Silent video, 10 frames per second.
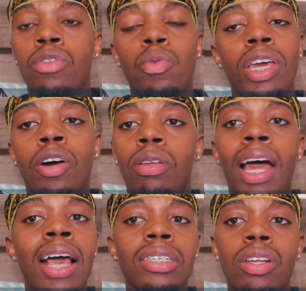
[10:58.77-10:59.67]
you ain't gonna
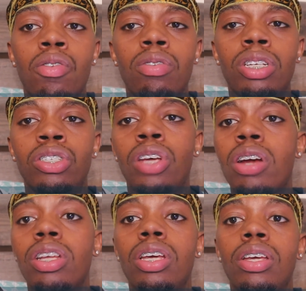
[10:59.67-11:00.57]
last long on this
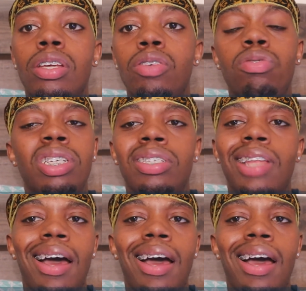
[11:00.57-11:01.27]
journey. You just